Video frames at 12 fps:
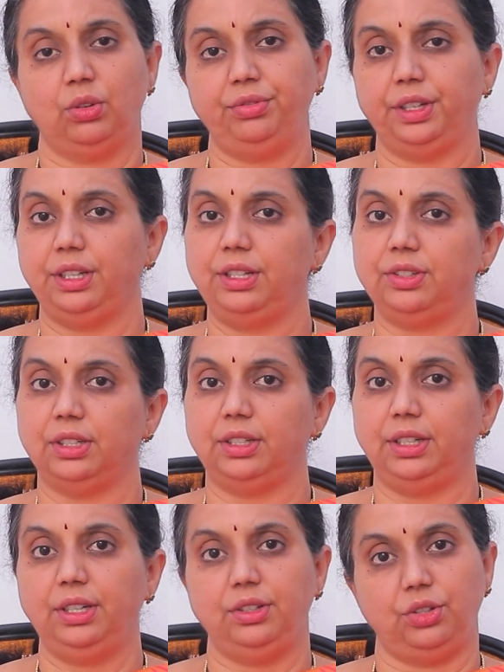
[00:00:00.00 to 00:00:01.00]
of any
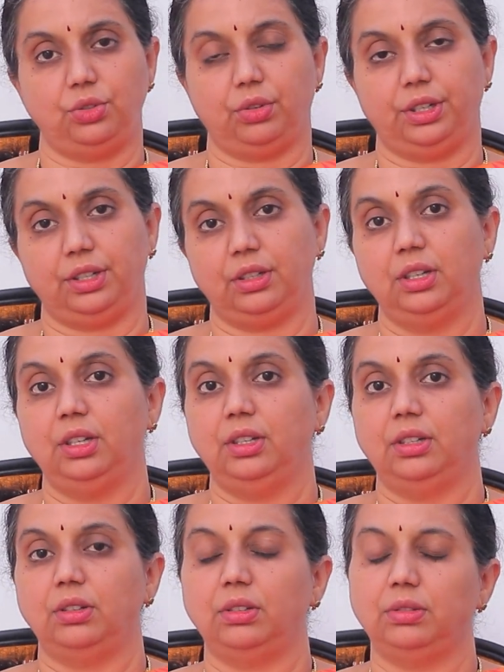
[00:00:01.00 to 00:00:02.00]
genetic disorder
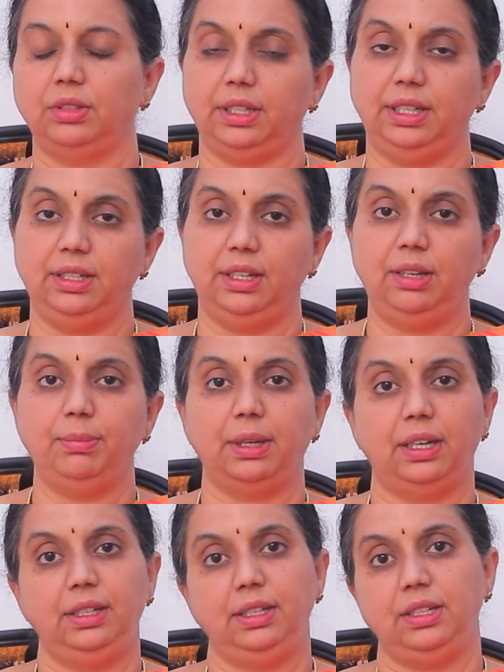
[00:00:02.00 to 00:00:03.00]
in him
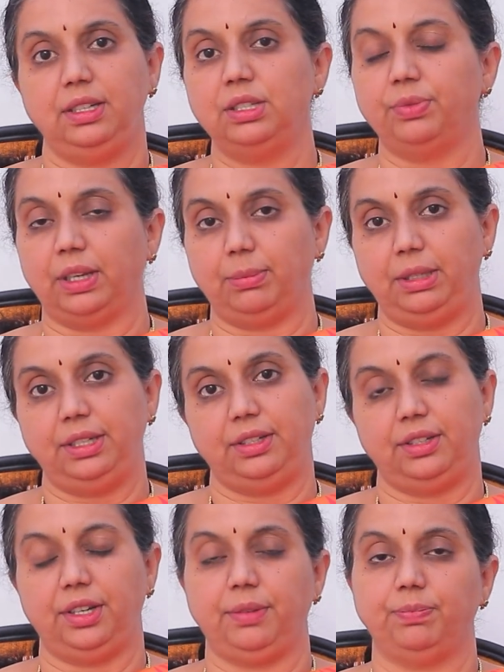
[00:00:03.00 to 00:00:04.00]
and in his family
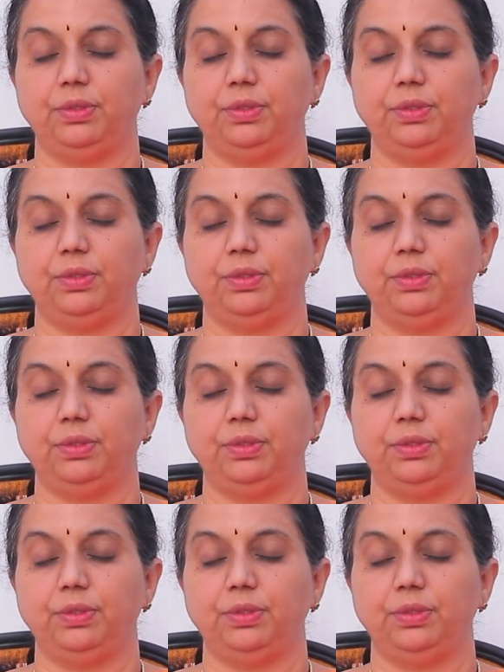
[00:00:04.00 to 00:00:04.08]
tree.